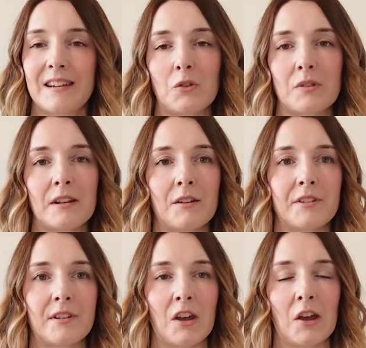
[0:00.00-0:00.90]
I'd also love
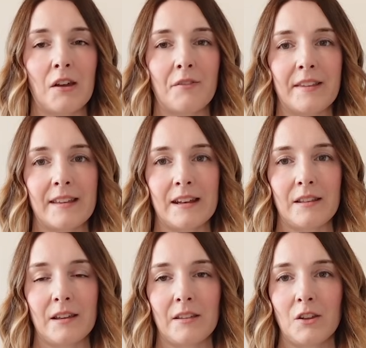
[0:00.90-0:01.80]
to know if there's
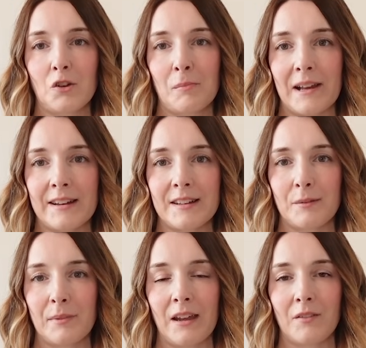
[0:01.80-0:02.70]
anything that you're planning
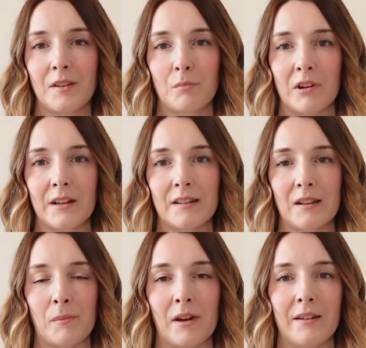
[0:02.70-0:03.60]
to make for spring and
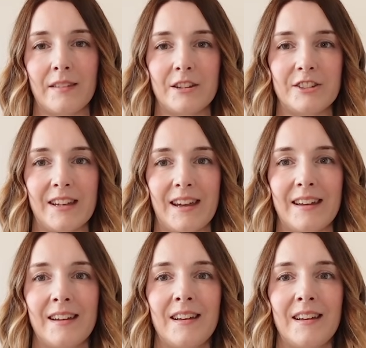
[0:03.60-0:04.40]
summer this year.